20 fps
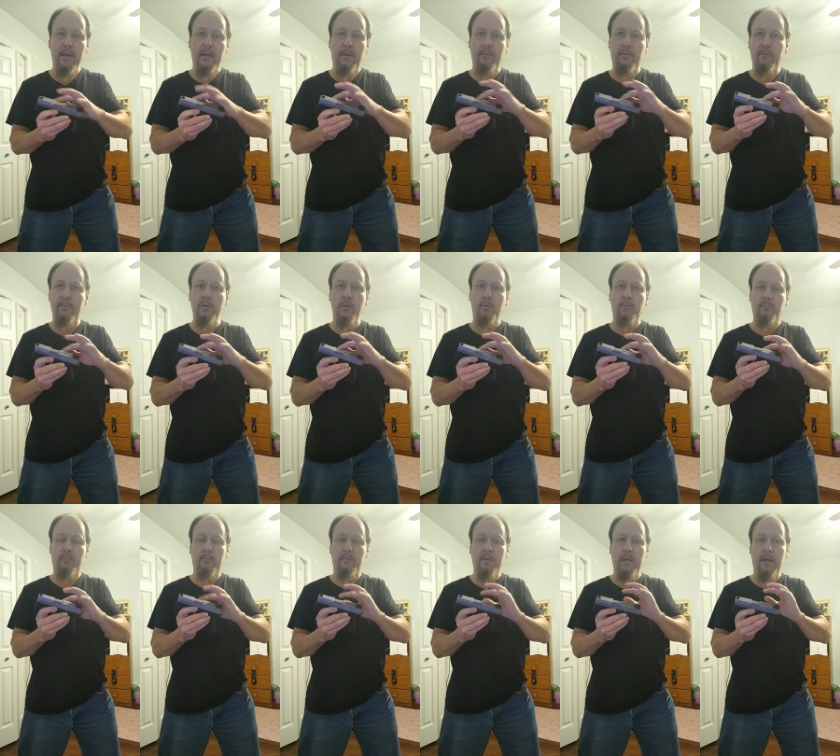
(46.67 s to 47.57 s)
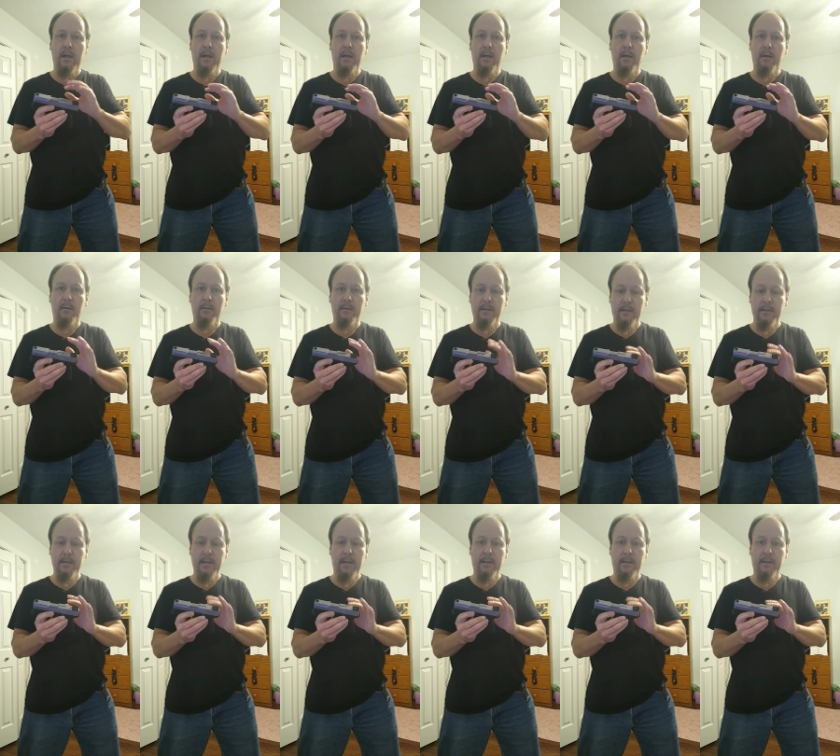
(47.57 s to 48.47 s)
There's no
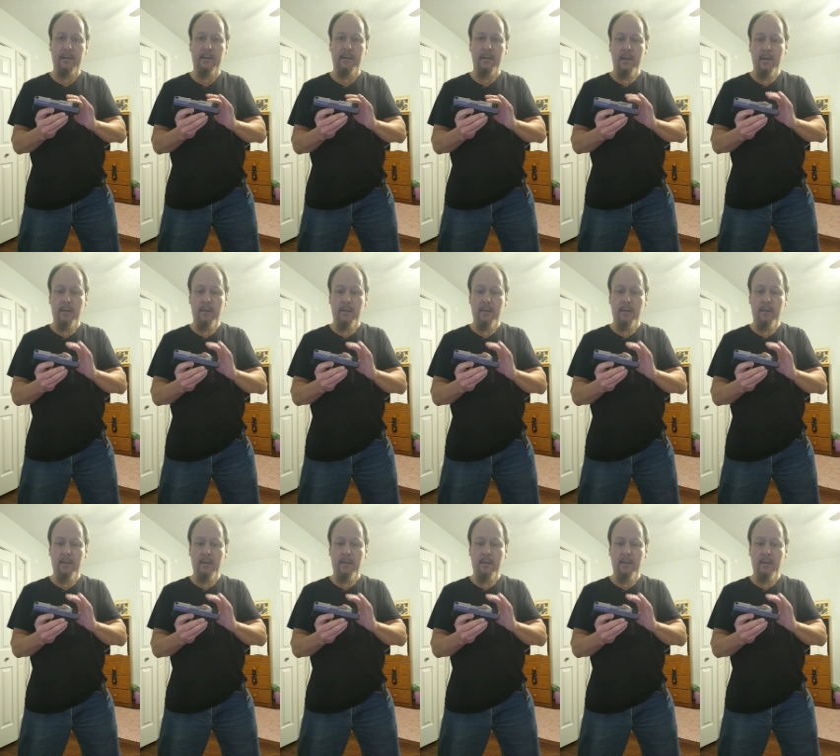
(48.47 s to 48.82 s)
kinetic,